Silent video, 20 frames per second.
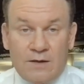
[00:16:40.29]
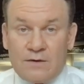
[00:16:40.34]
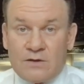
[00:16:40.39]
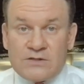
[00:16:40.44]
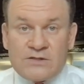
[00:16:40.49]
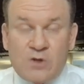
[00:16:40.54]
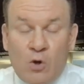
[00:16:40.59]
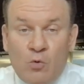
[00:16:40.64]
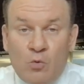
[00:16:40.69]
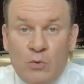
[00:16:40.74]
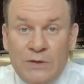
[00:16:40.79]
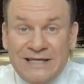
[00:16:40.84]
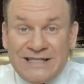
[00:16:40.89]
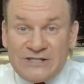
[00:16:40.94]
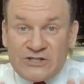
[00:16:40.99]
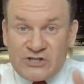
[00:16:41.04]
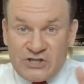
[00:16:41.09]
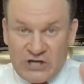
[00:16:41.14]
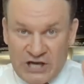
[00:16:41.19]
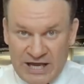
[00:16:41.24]
So we
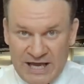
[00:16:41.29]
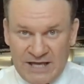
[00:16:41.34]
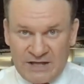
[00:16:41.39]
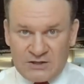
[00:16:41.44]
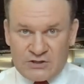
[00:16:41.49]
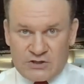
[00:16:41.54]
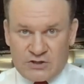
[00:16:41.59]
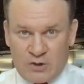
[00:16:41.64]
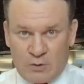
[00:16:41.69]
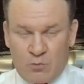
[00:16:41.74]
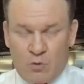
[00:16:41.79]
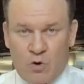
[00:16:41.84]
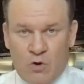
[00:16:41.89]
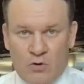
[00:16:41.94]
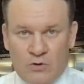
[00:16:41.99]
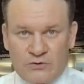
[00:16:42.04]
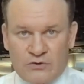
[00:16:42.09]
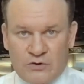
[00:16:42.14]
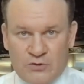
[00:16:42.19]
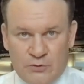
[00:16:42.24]
changed the
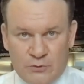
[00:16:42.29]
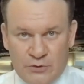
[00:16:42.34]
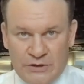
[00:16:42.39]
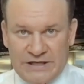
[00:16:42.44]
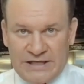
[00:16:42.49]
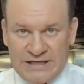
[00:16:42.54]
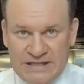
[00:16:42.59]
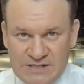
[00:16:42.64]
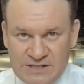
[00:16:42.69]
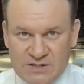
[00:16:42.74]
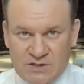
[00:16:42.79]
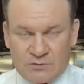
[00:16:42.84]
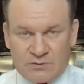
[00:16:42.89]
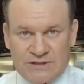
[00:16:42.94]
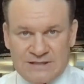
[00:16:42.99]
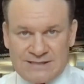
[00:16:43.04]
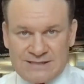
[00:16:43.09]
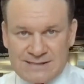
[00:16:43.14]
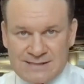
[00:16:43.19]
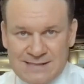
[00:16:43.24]
world through
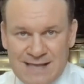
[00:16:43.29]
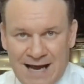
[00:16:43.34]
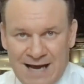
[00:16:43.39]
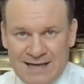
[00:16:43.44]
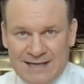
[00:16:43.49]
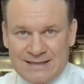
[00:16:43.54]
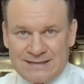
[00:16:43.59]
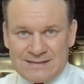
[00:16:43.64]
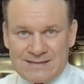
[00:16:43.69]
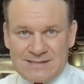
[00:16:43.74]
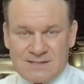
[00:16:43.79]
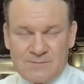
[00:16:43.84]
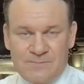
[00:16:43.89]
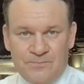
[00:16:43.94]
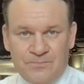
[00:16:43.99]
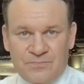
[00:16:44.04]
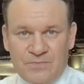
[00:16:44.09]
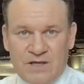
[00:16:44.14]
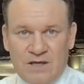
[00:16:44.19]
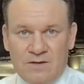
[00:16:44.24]
history, science,
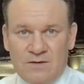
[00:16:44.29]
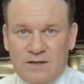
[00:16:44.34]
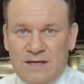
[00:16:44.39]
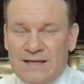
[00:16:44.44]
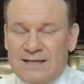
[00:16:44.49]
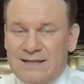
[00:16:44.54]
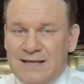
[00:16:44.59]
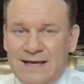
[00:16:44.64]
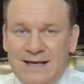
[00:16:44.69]
and